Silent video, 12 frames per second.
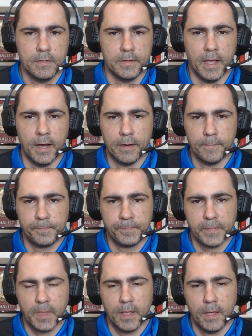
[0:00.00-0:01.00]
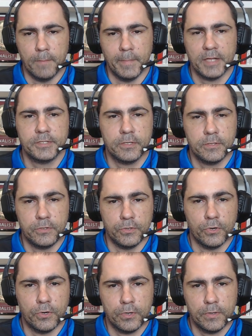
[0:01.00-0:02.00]
Now, imagine
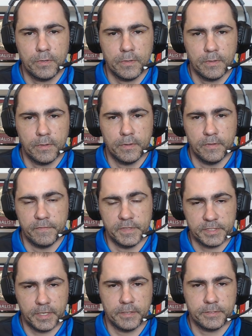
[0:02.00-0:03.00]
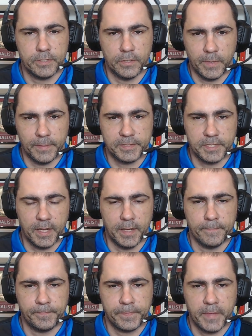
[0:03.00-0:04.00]
you're the visitor to your
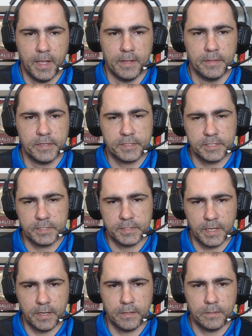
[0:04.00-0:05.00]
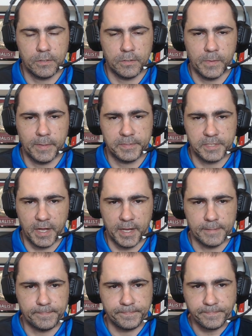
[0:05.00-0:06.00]
website, and let's just say your
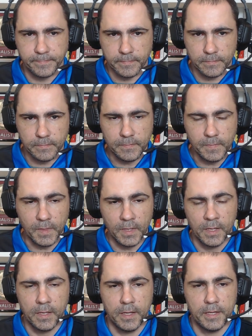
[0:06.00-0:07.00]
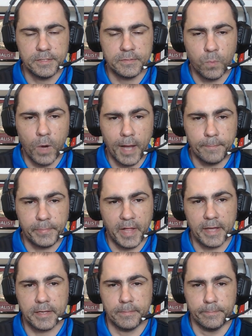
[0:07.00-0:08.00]
website is white,
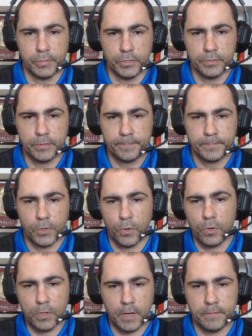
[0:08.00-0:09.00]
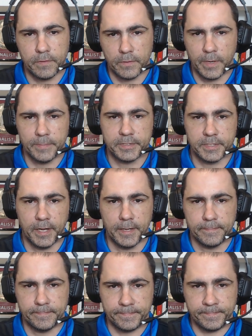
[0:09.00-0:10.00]
black, and blue all over the website.